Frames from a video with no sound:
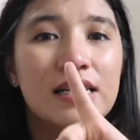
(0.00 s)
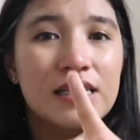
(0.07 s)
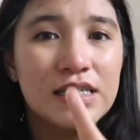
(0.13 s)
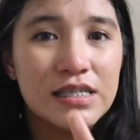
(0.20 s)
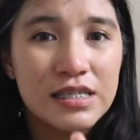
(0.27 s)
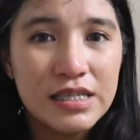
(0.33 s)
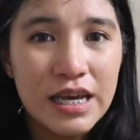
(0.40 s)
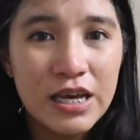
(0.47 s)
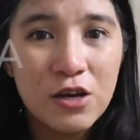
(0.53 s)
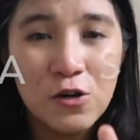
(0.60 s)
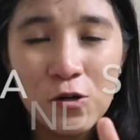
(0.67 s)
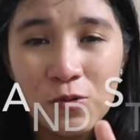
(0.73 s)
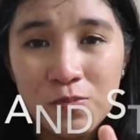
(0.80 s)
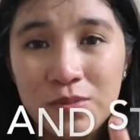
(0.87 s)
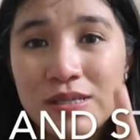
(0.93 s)
Stay
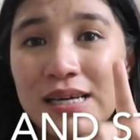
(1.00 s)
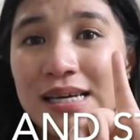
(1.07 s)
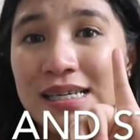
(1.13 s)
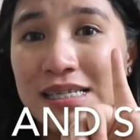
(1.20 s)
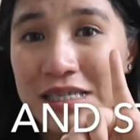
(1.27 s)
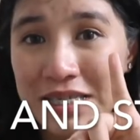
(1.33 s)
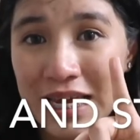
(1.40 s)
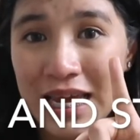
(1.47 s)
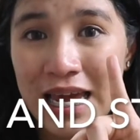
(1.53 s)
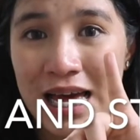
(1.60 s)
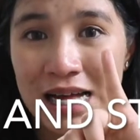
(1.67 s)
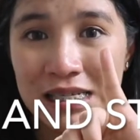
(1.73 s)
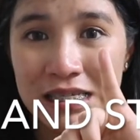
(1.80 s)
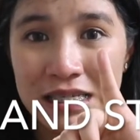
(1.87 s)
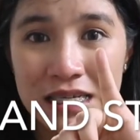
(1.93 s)
home and stay
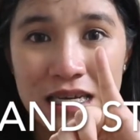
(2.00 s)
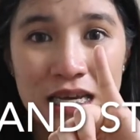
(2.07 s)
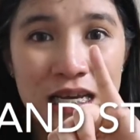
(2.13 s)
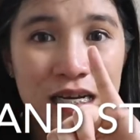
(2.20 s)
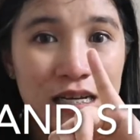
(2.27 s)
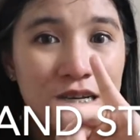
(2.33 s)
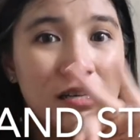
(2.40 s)
healthy.